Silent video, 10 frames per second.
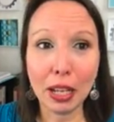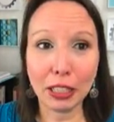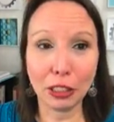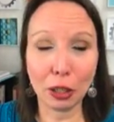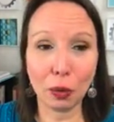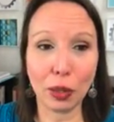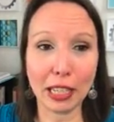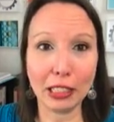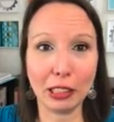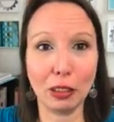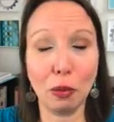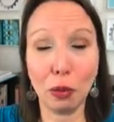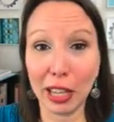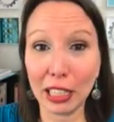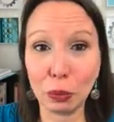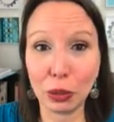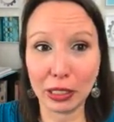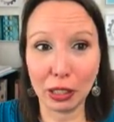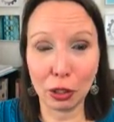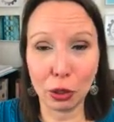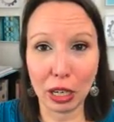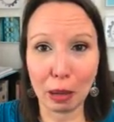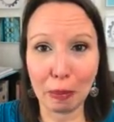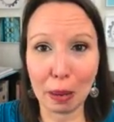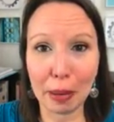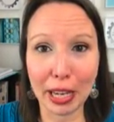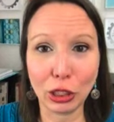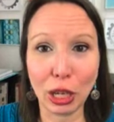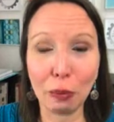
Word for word: So that's that's what's included on my page.